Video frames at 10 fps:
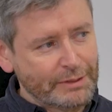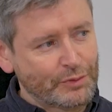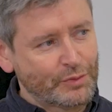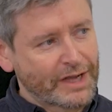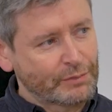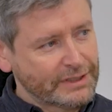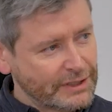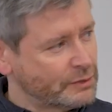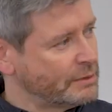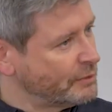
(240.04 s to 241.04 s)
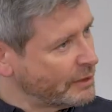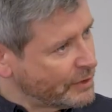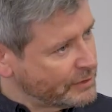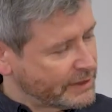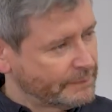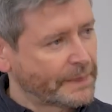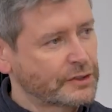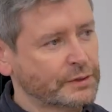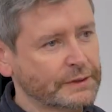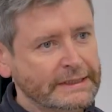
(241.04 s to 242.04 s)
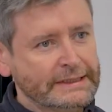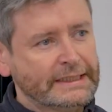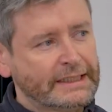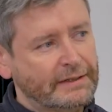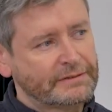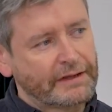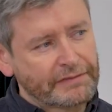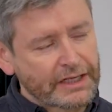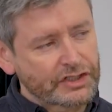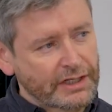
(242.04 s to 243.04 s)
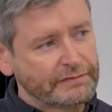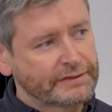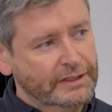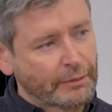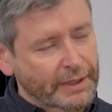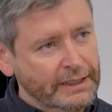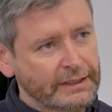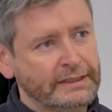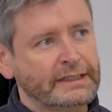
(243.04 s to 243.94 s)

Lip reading: people and we teach people about it. So yeah, definitely a shift coming.